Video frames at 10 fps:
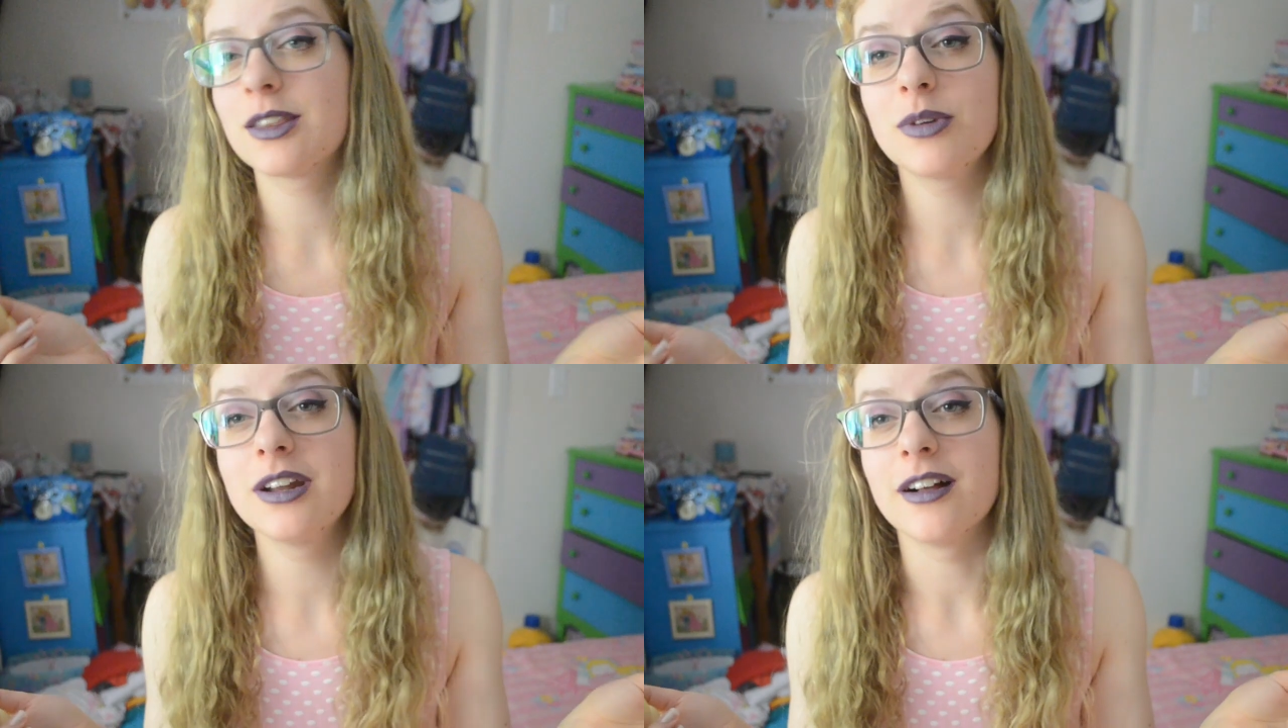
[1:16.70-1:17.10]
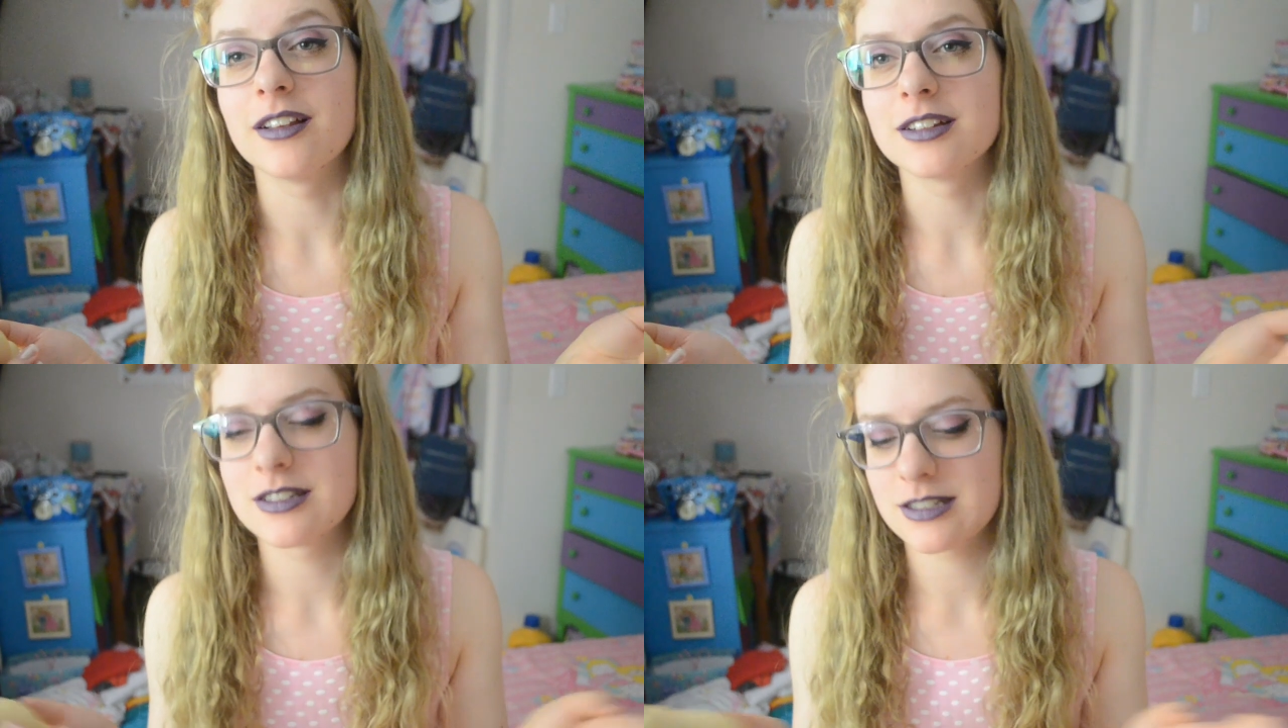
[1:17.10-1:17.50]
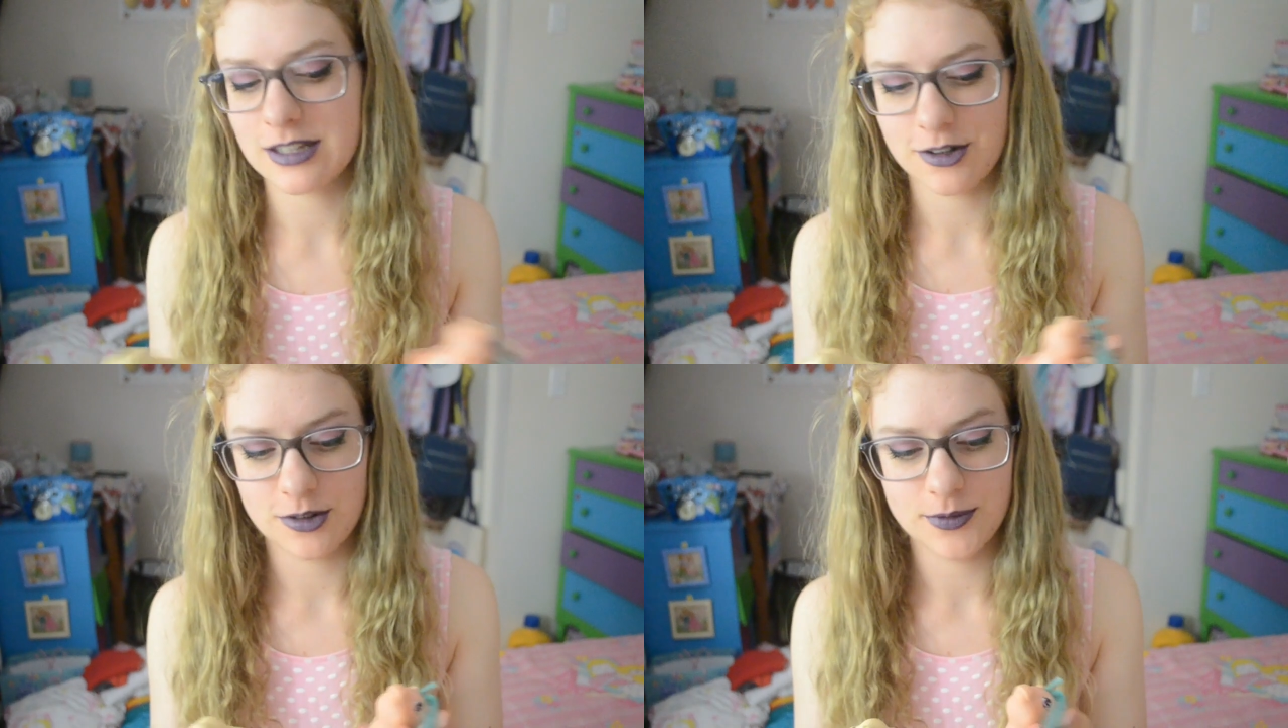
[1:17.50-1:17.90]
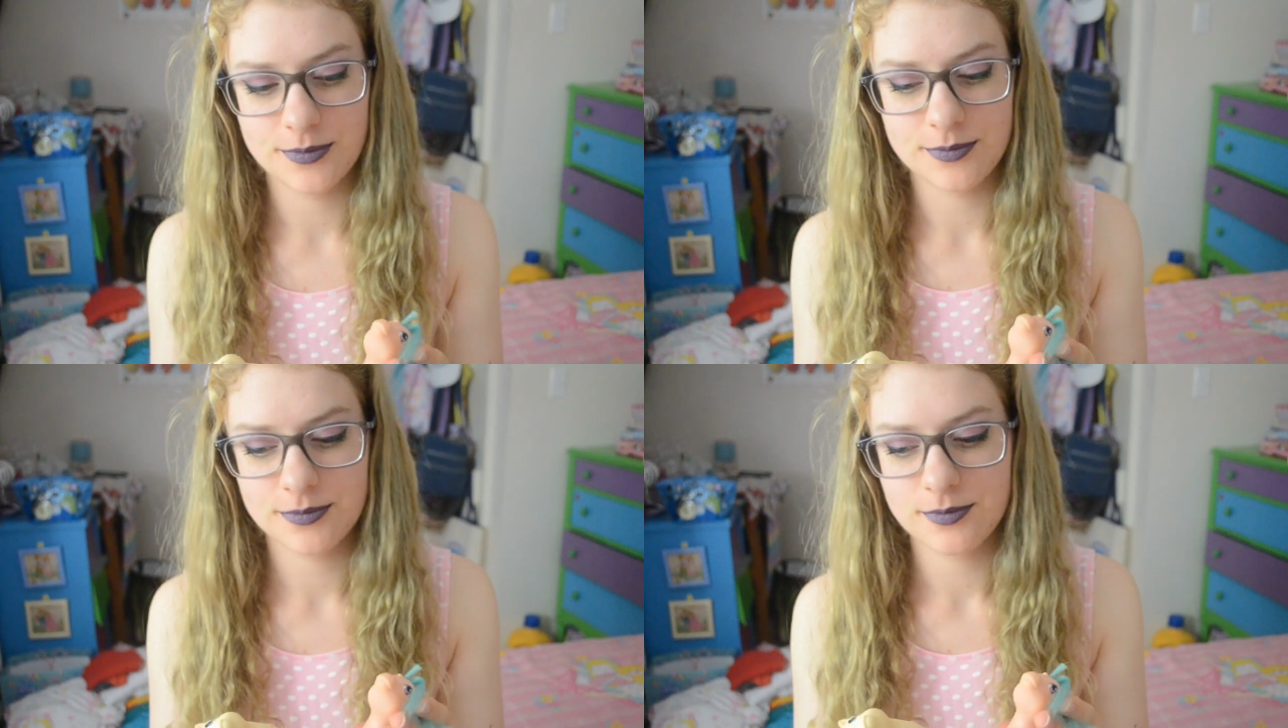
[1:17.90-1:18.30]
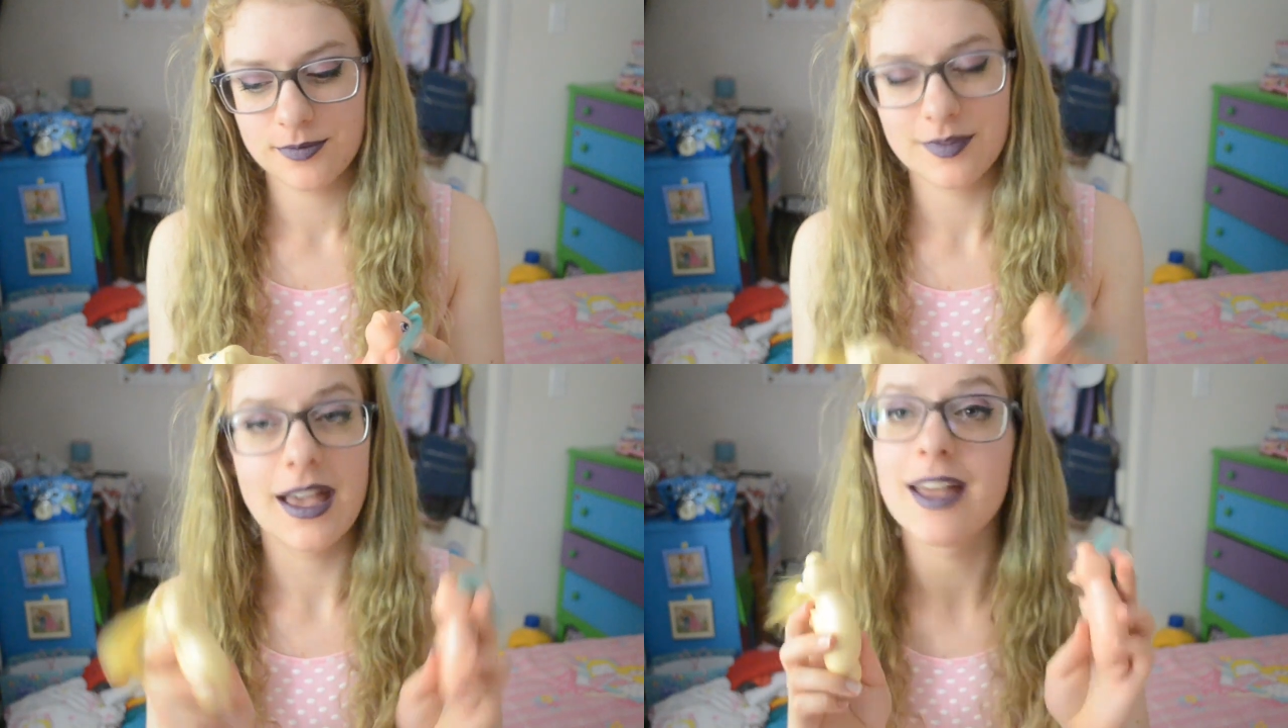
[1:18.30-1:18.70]
$3, so
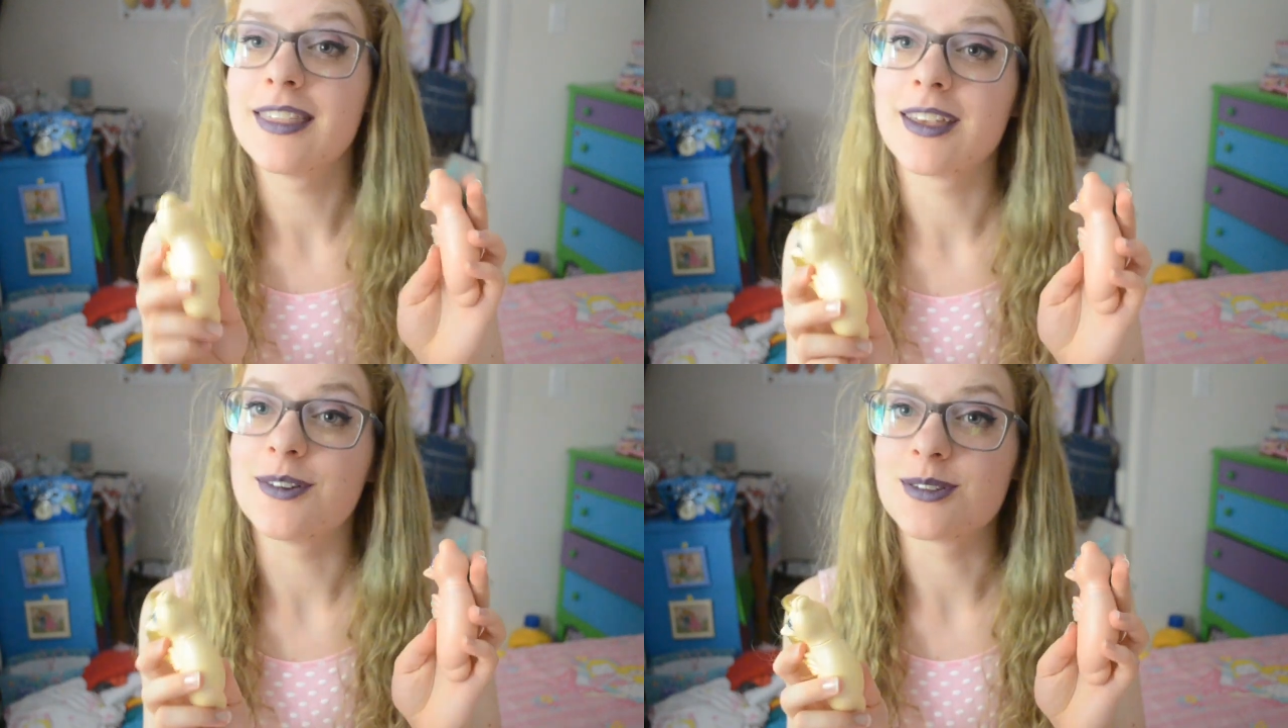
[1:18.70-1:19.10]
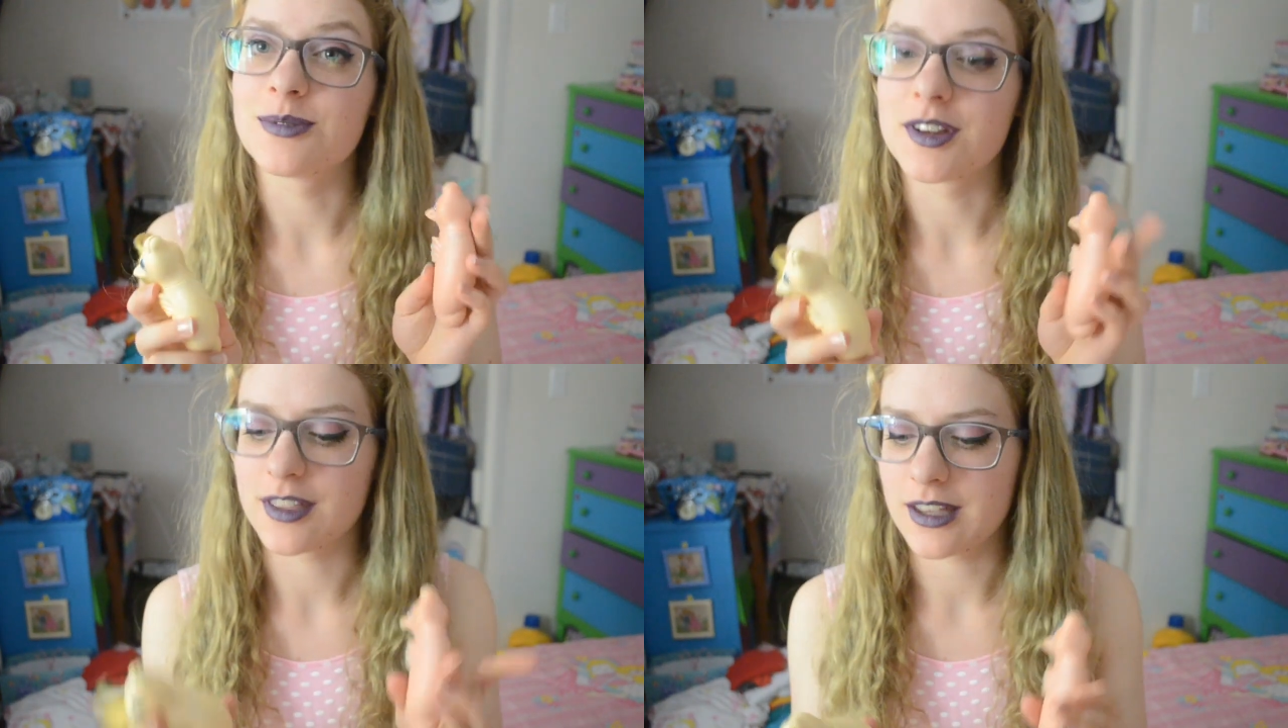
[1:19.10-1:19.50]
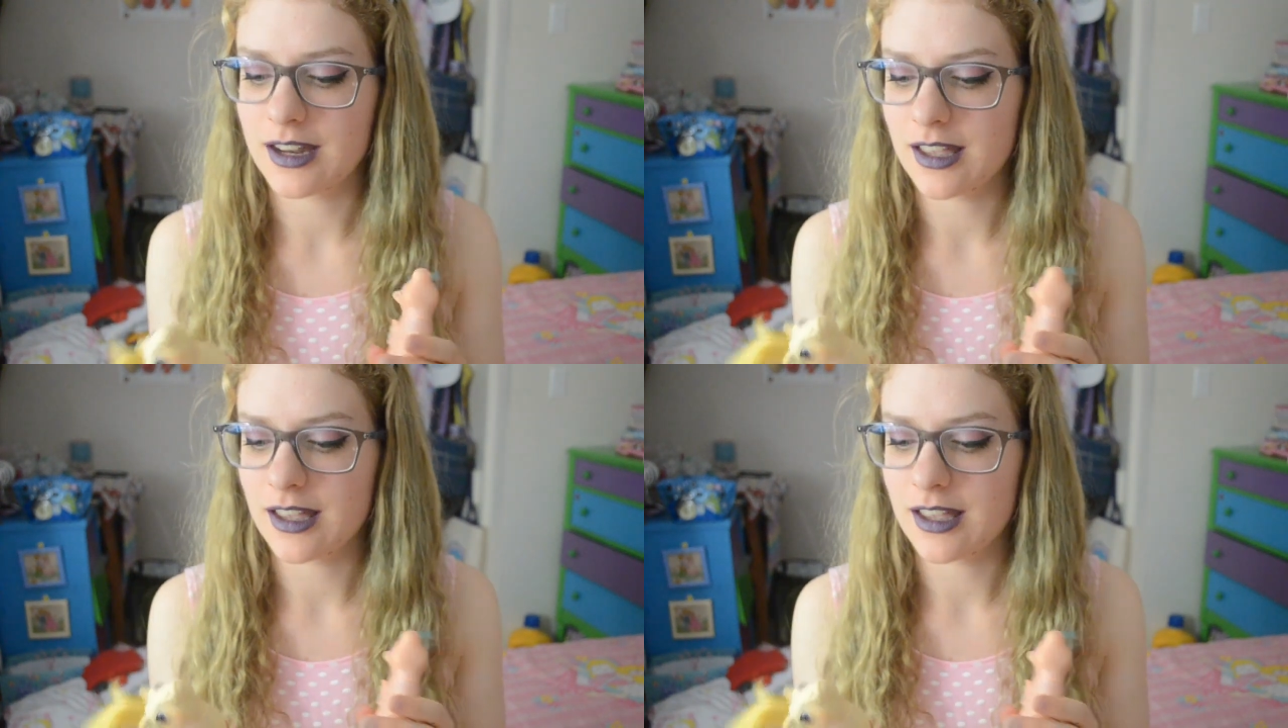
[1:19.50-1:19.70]
I think it was worth it.